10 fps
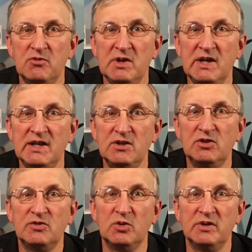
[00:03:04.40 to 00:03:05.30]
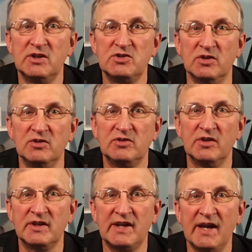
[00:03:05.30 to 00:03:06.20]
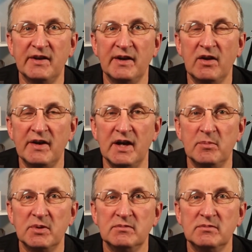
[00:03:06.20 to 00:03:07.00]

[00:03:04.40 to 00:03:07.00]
really useful additions to the Canon lineup.